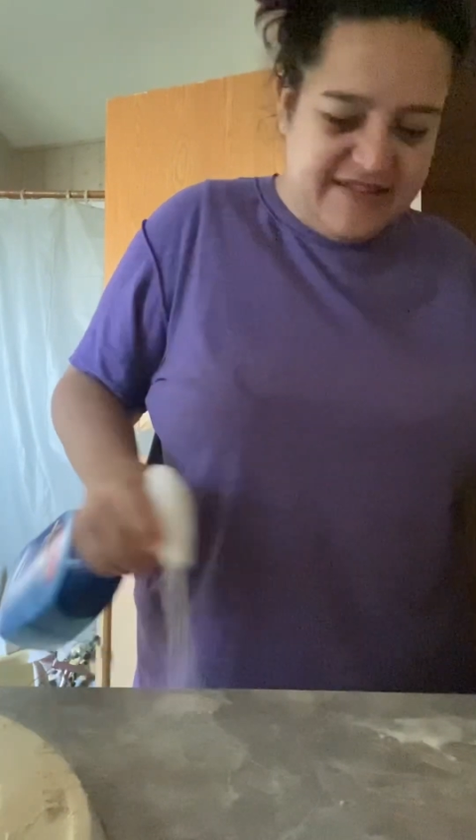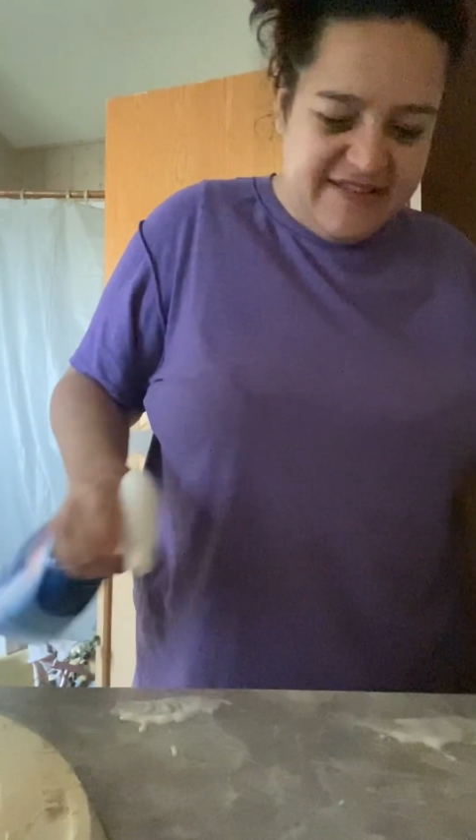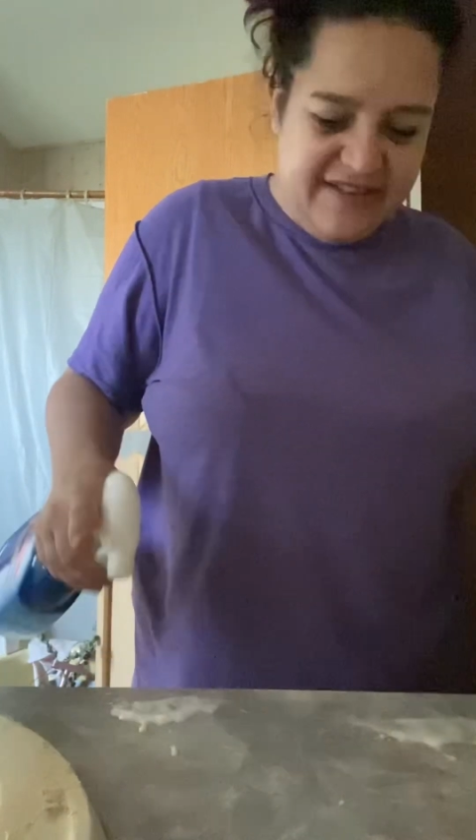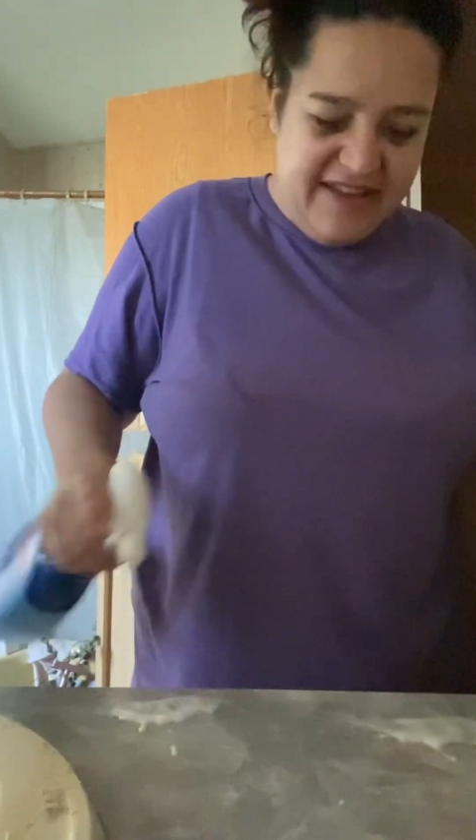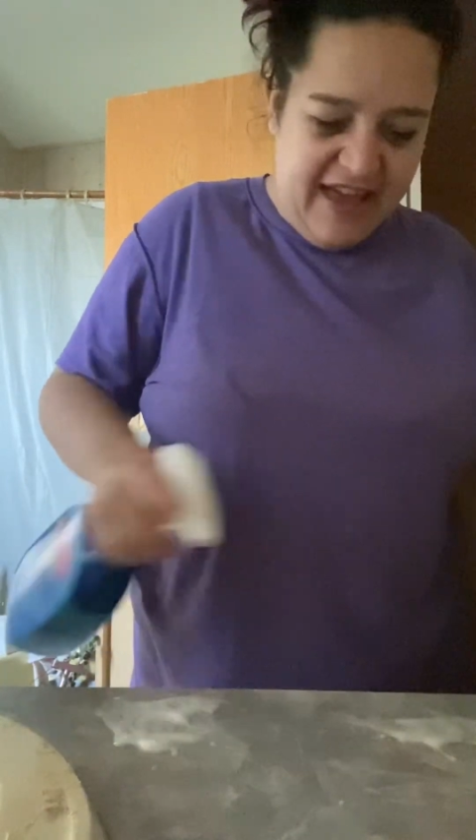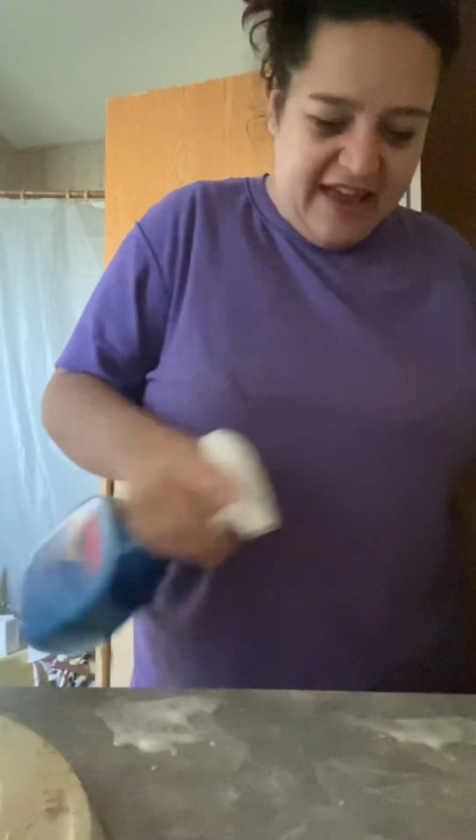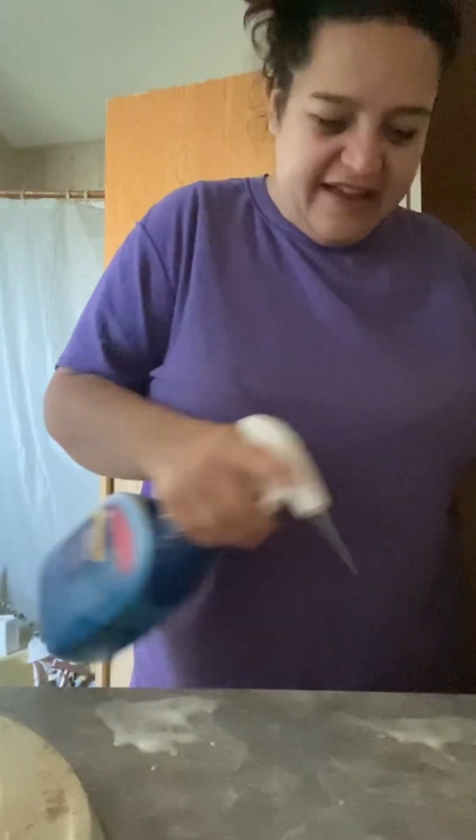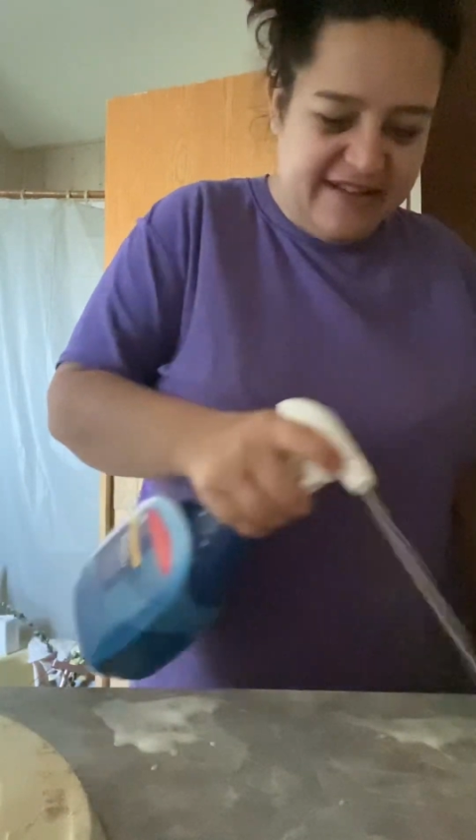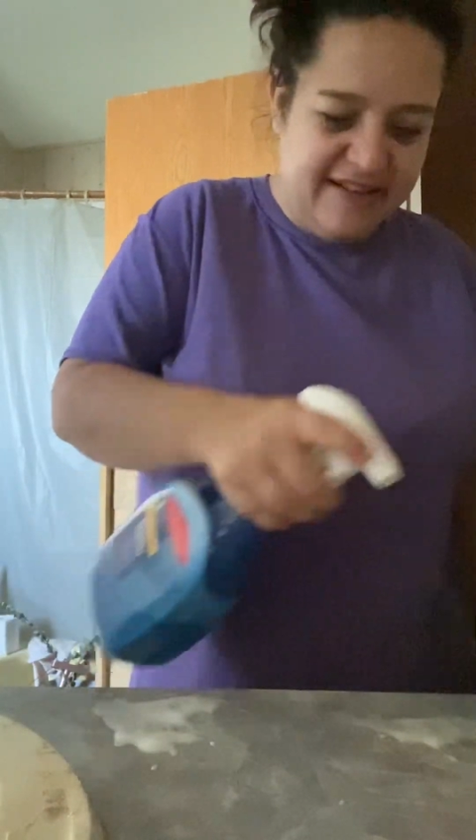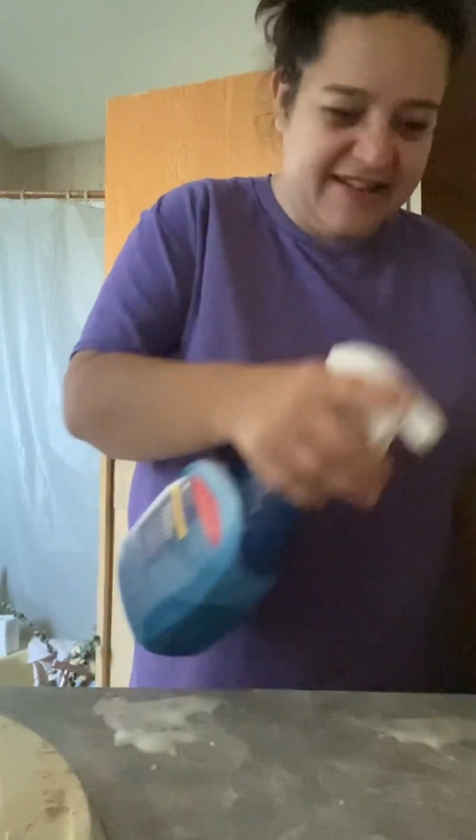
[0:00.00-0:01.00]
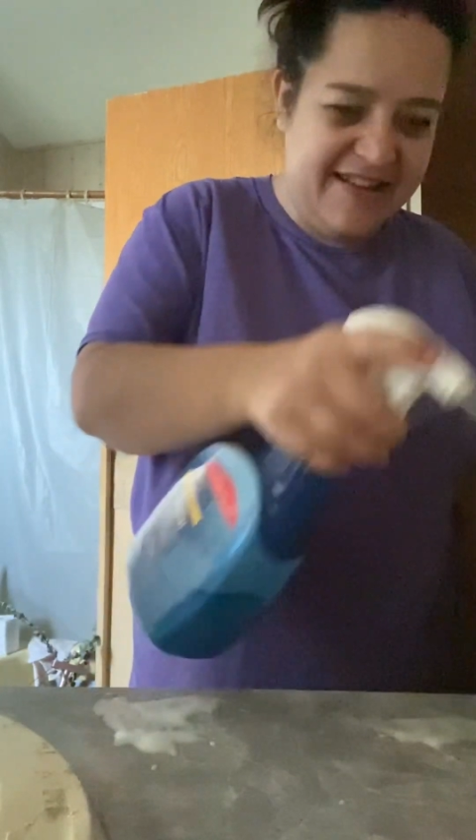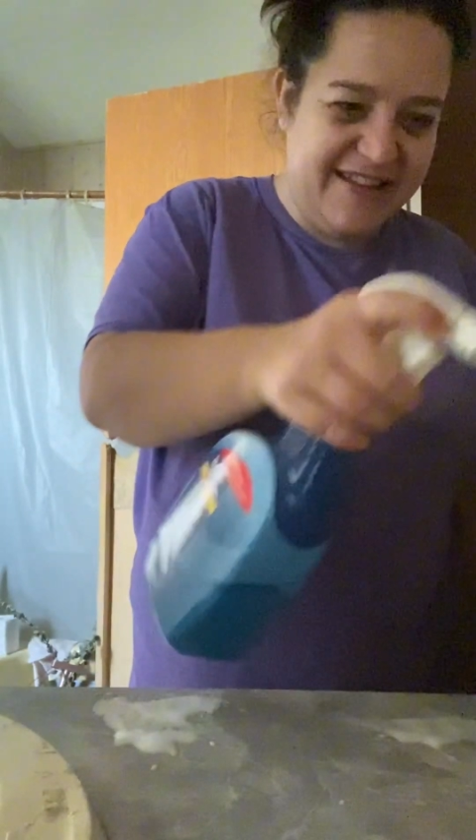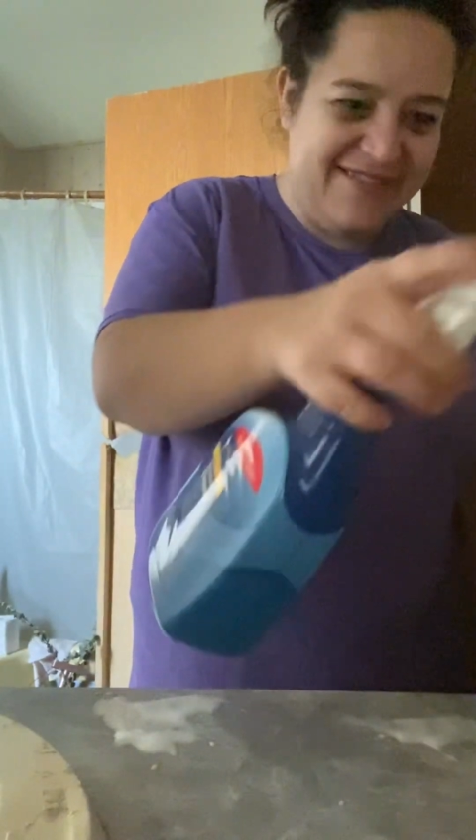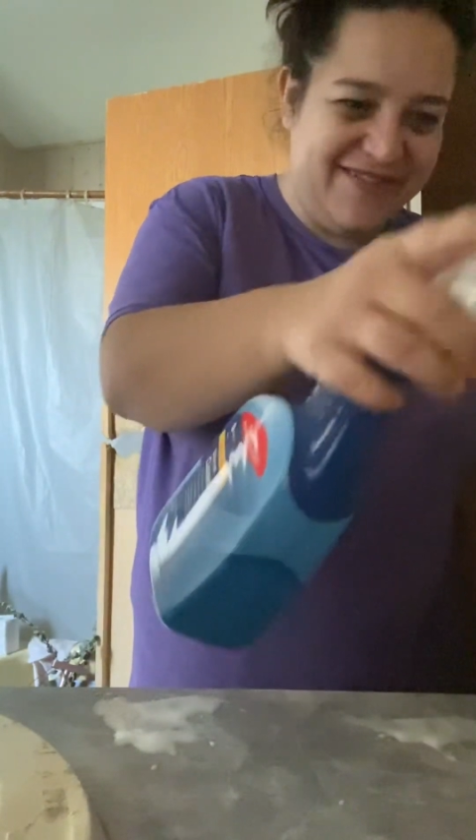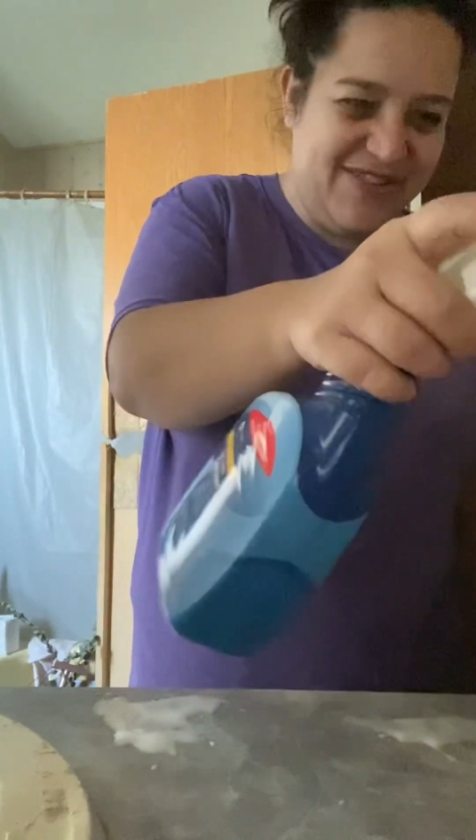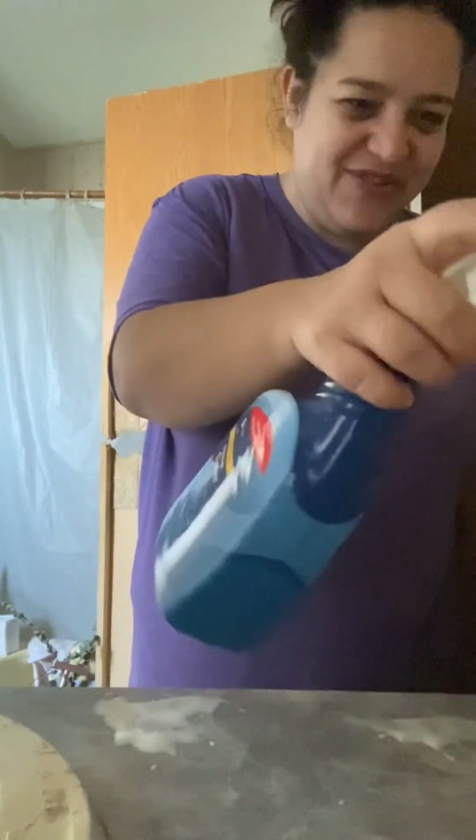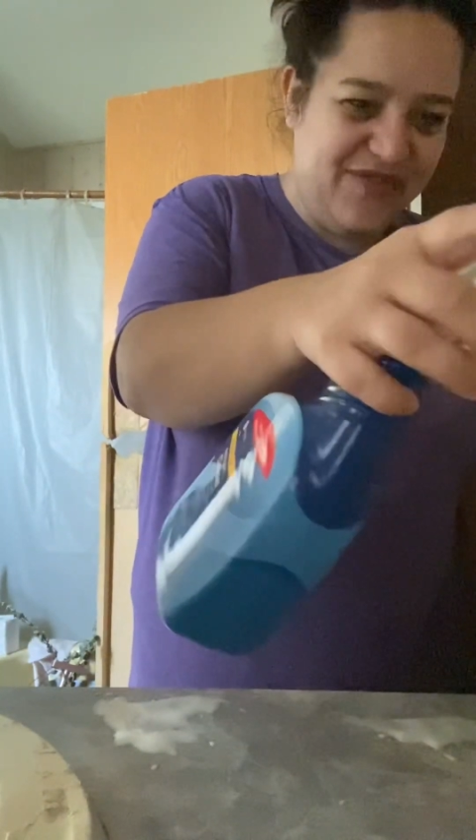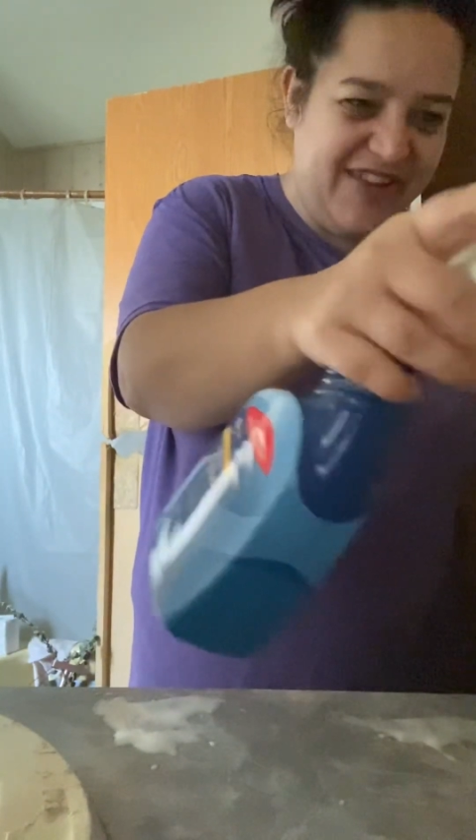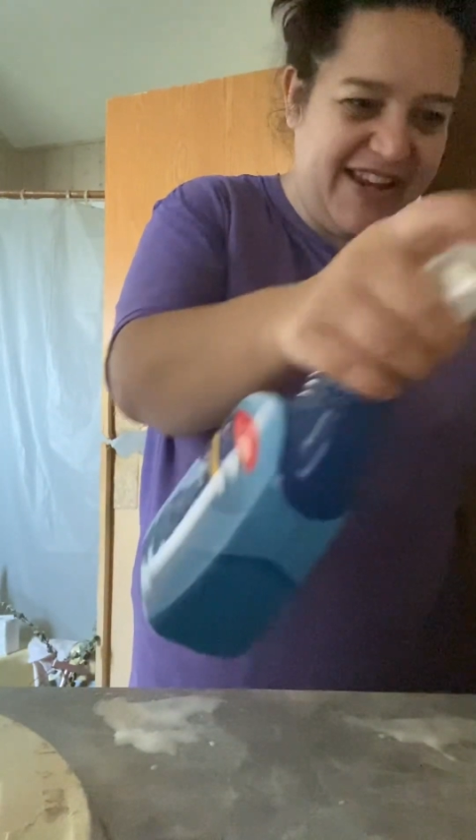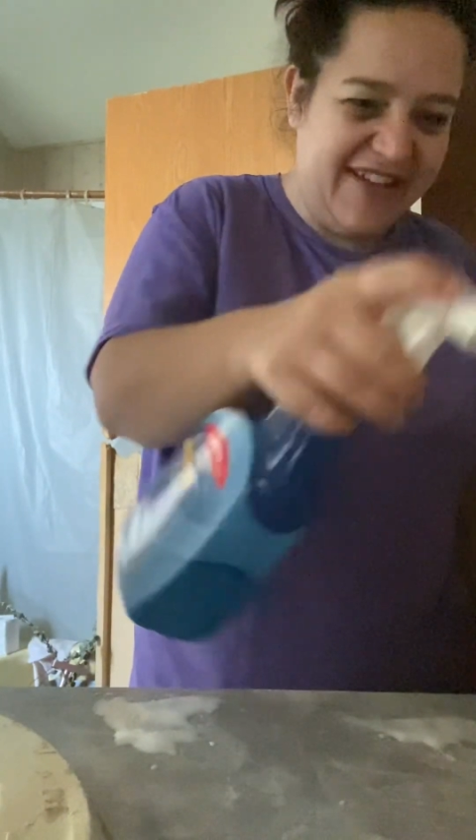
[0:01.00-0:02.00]
yeah, two
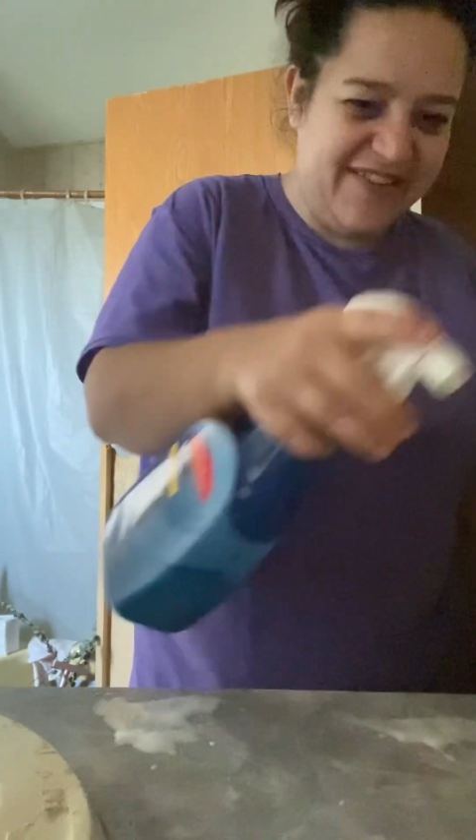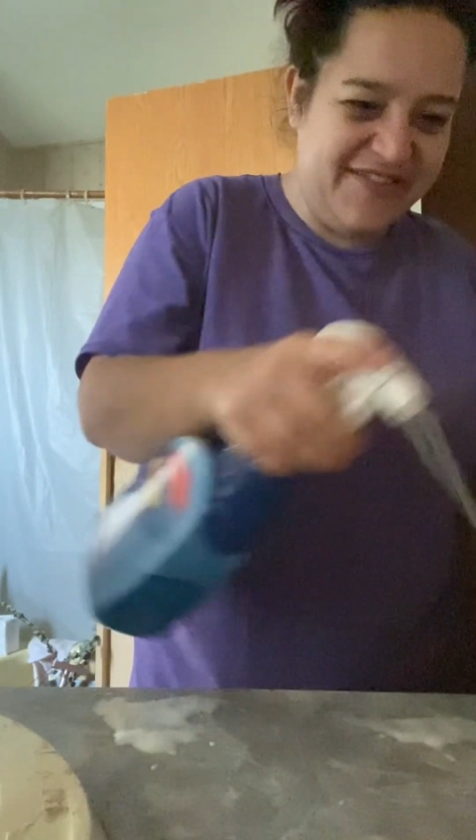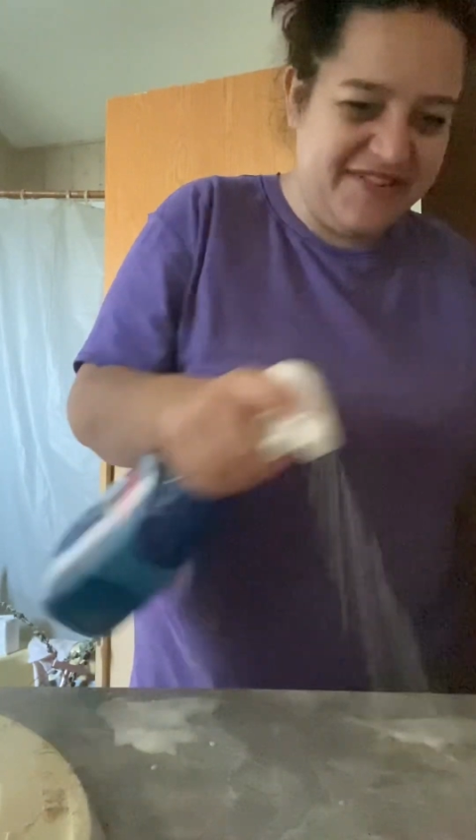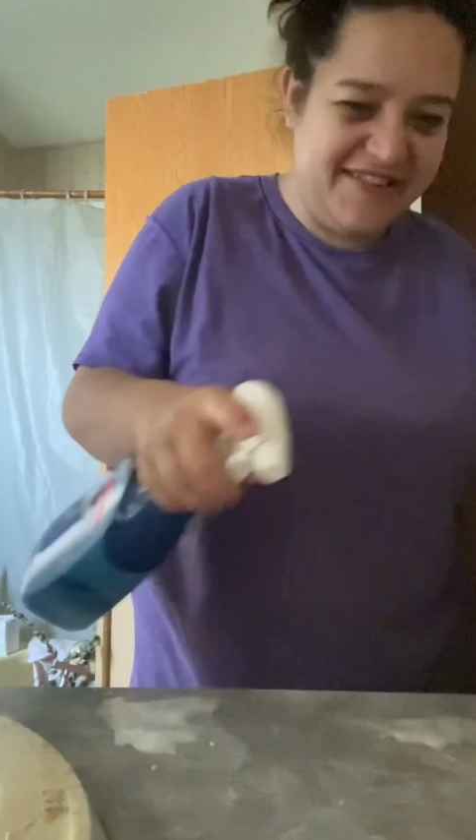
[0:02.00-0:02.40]
videos